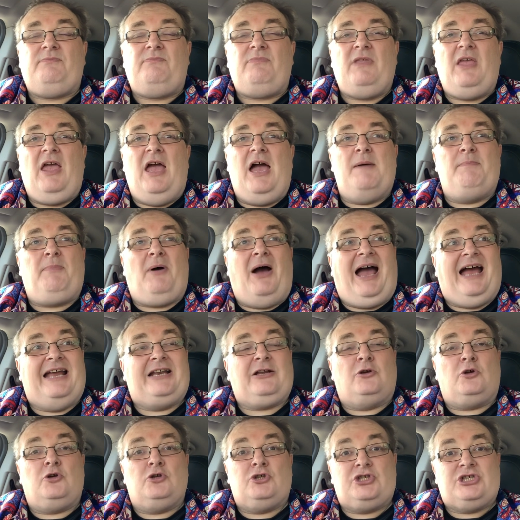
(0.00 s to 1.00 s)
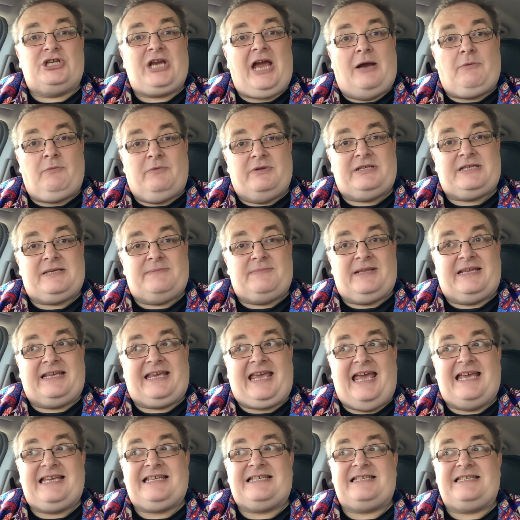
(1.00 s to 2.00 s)
But I had a good chat with some of the
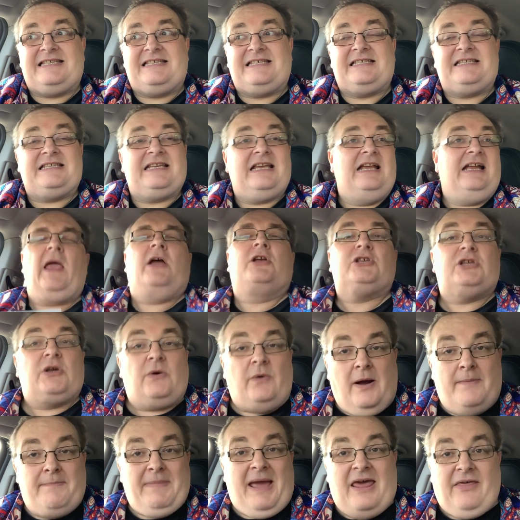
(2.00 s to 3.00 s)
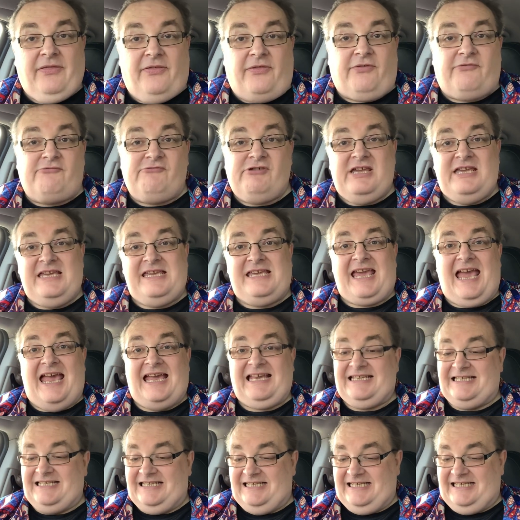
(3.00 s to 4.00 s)
guests. So I met three
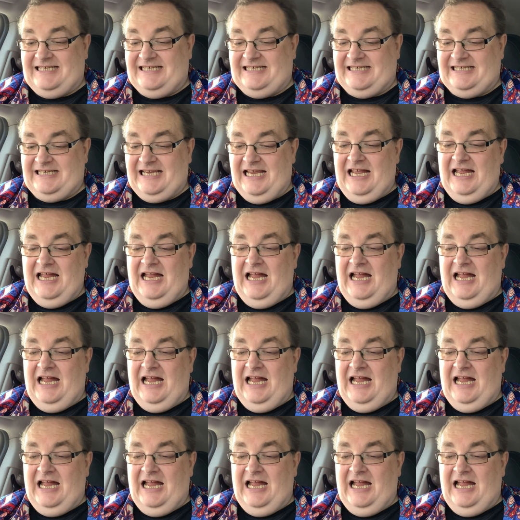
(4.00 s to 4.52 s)
guests.